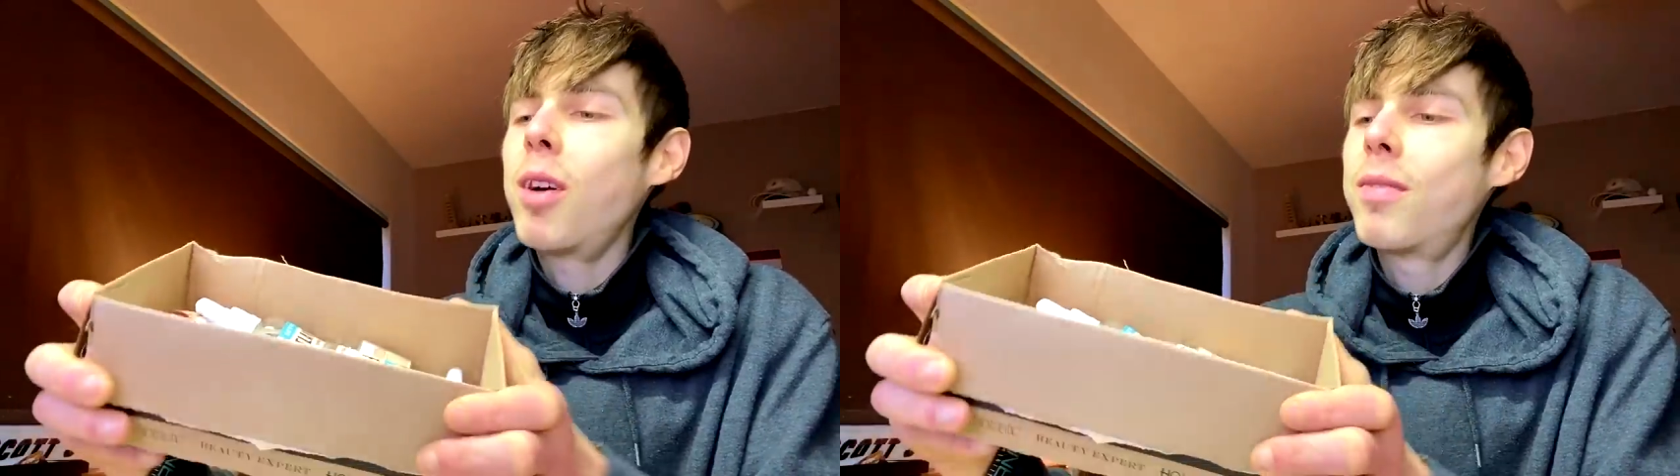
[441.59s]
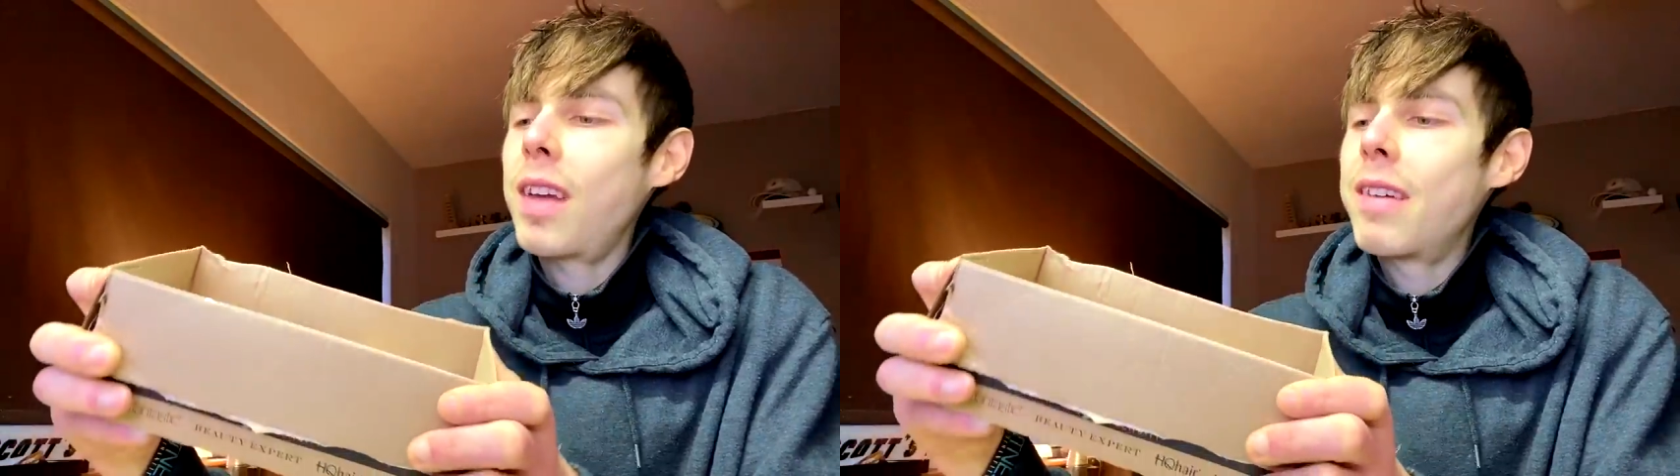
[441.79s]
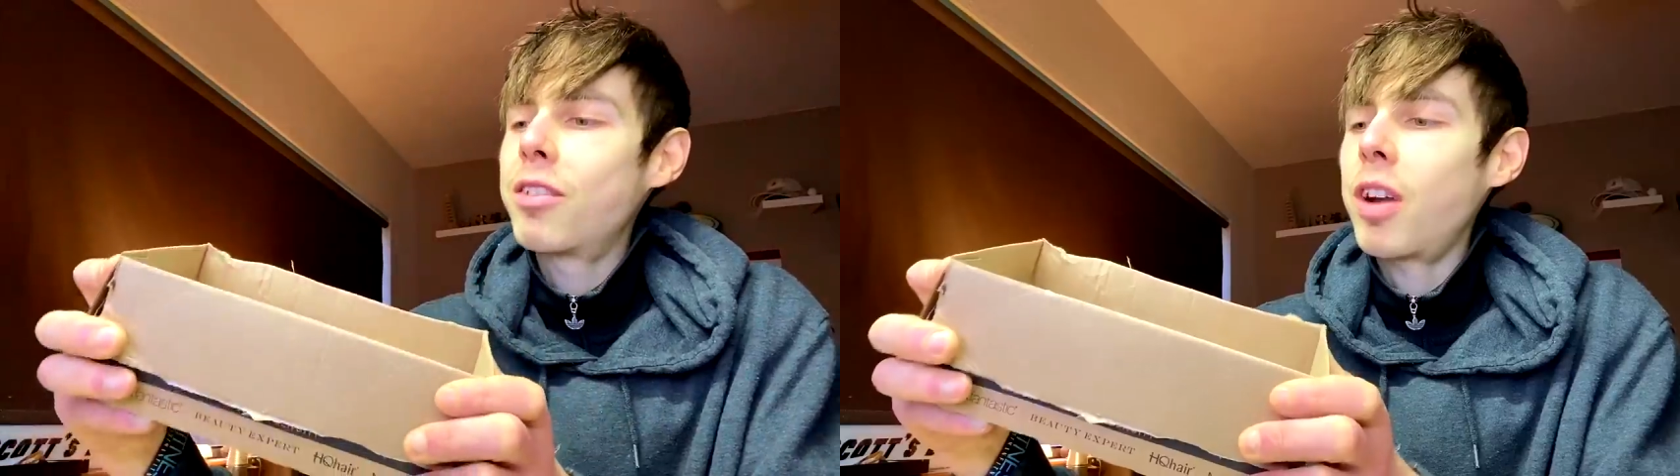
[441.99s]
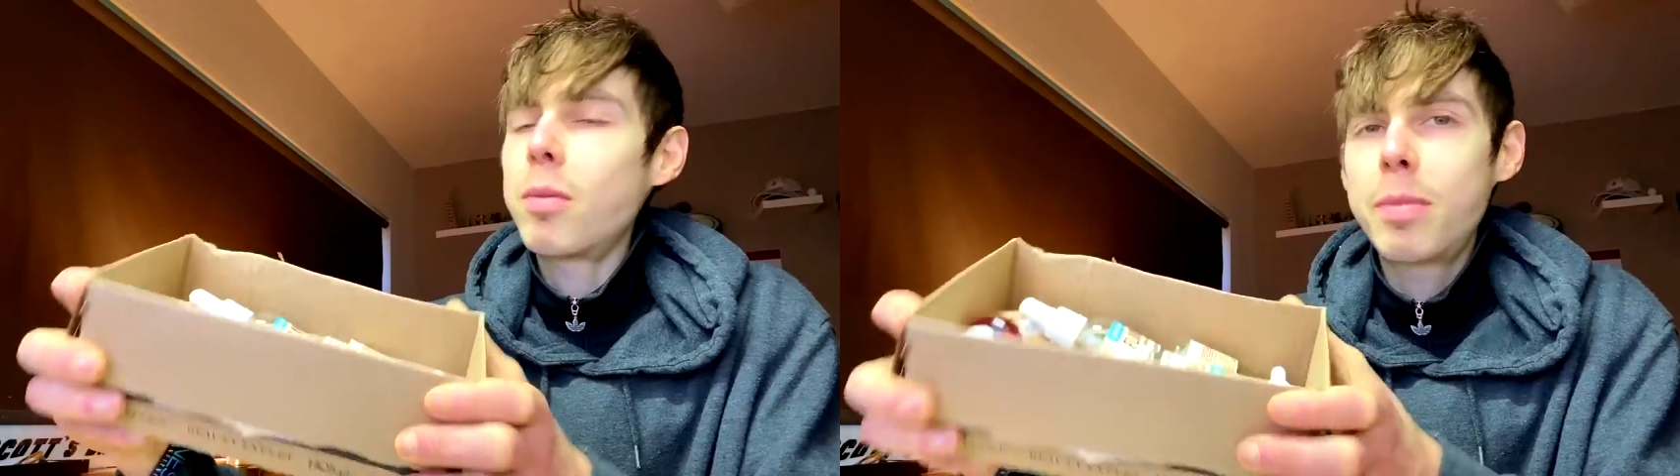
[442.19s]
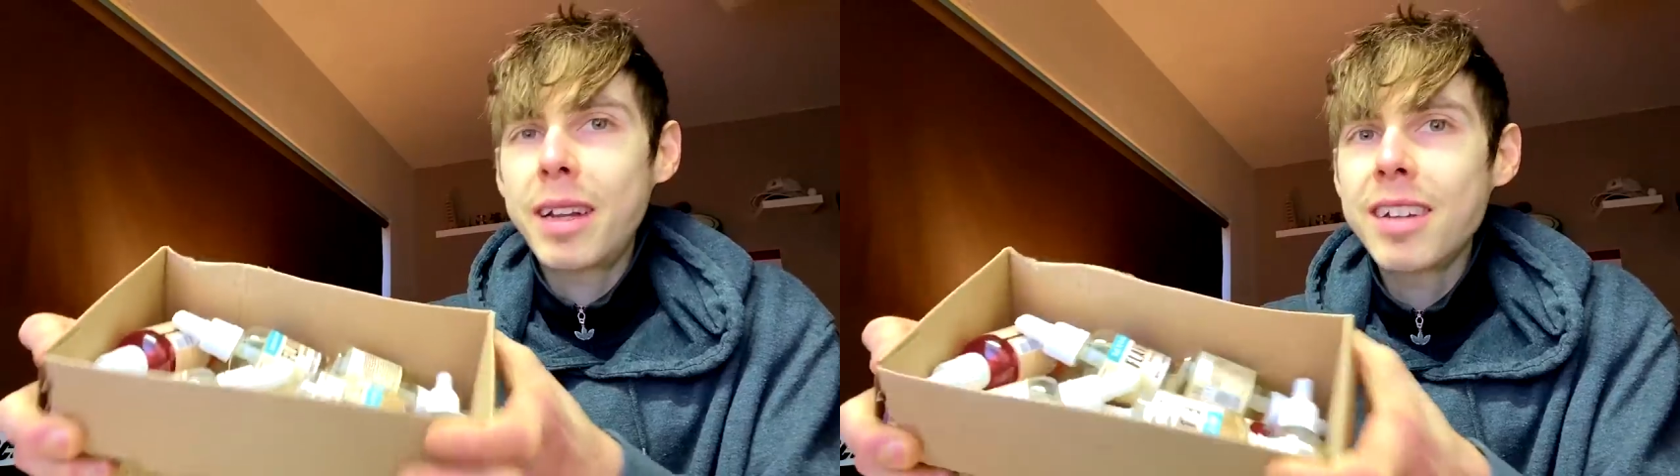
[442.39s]
flavor drops
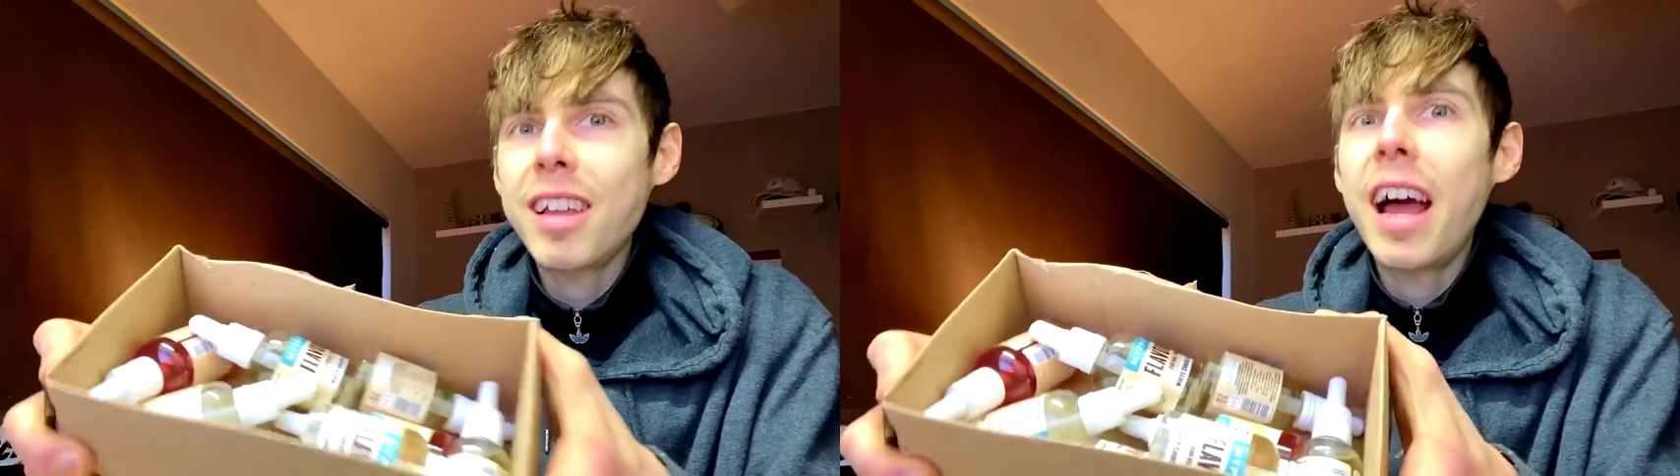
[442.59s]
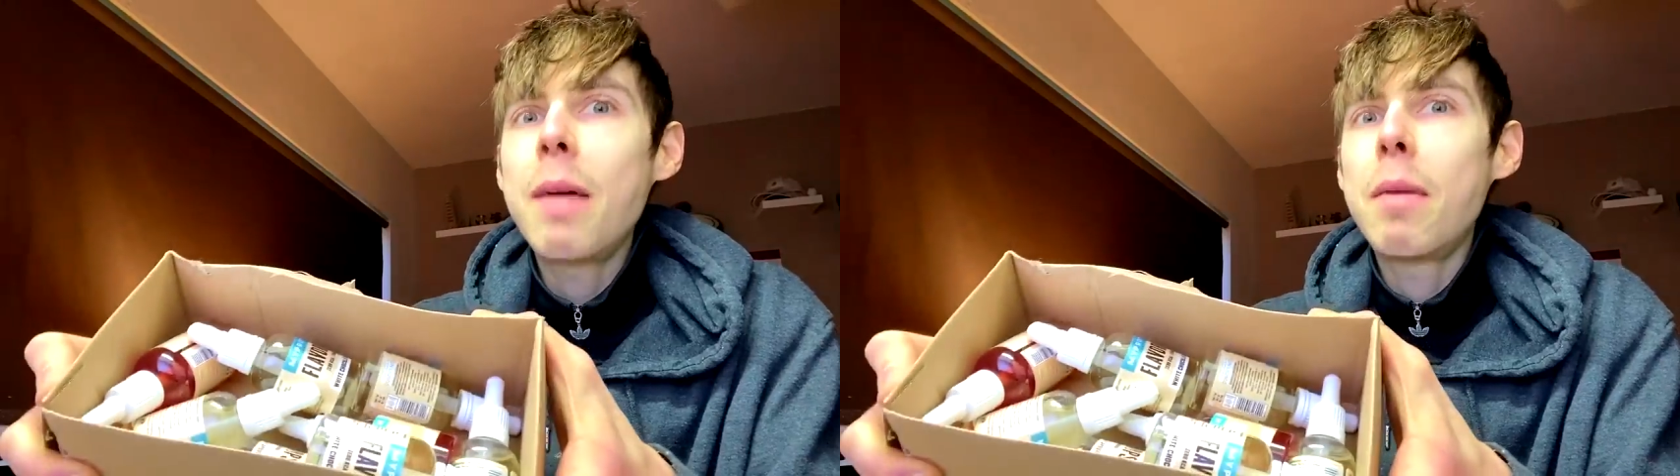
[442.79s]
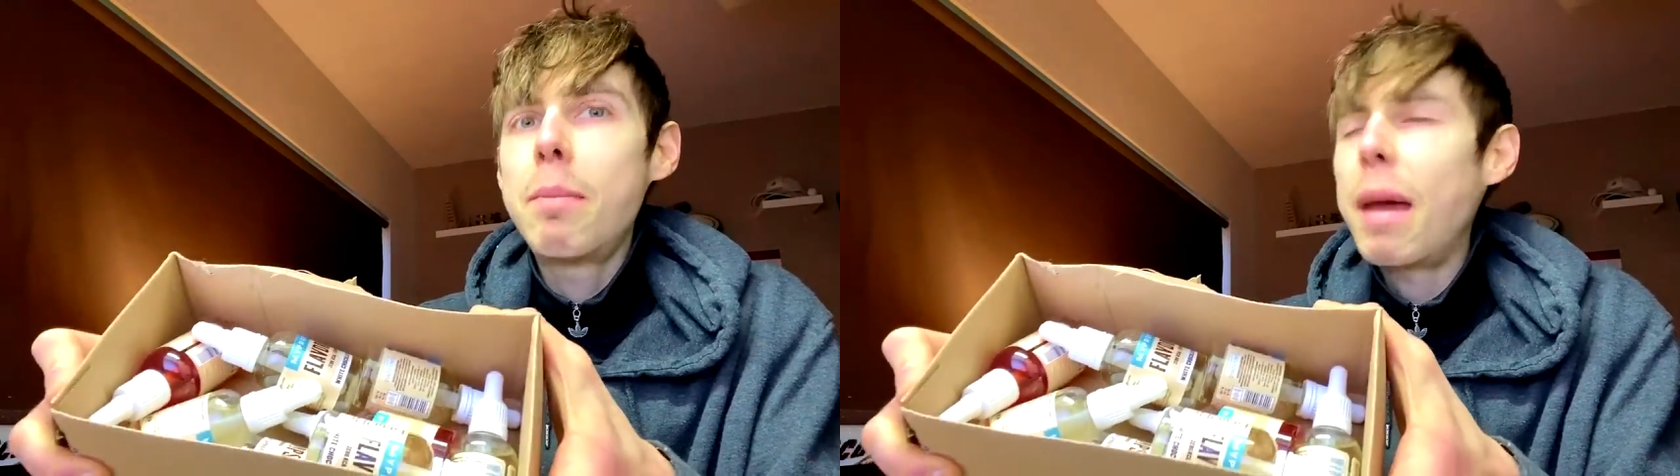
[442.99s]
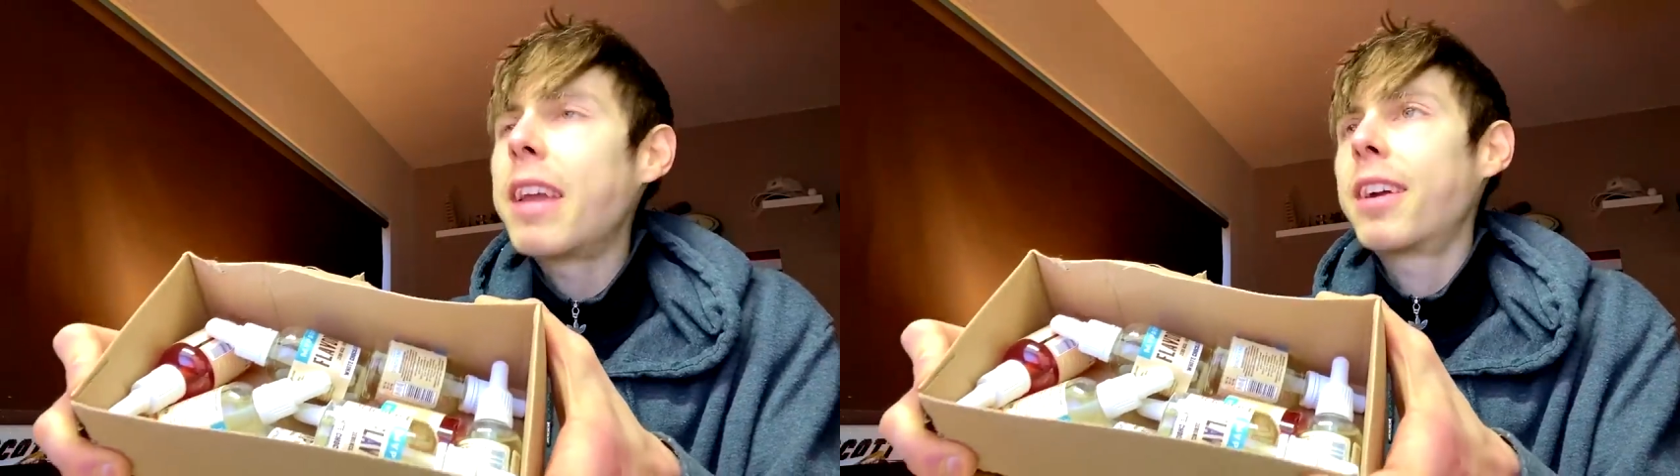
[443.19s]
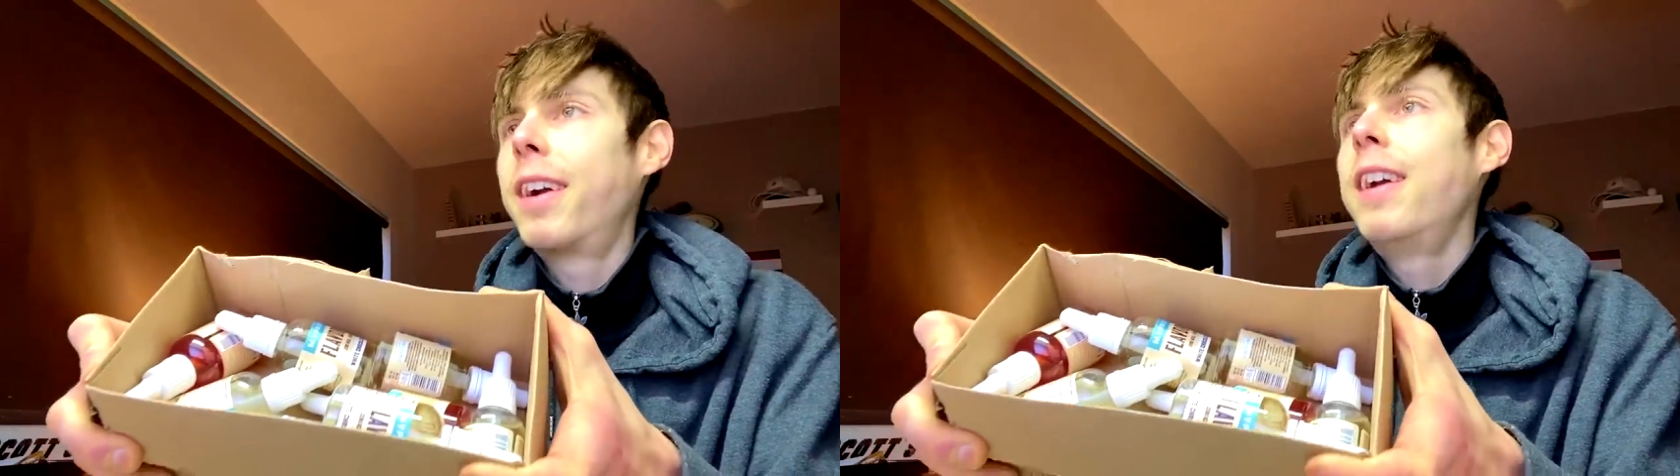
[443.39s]
because I am a
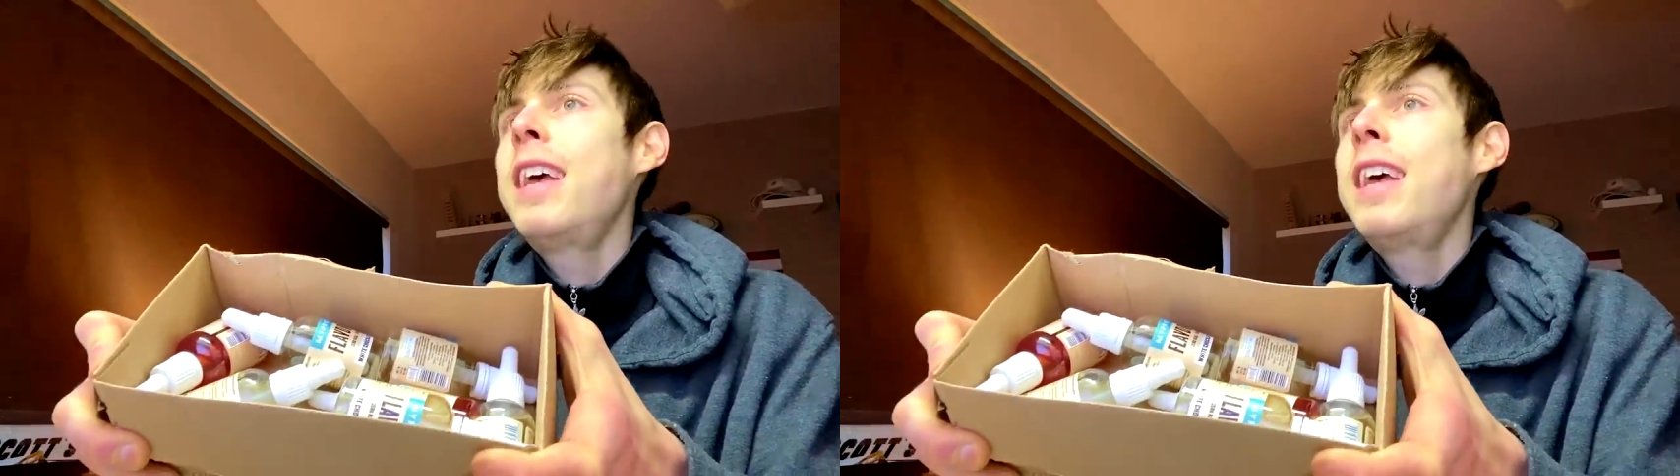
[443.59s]
baker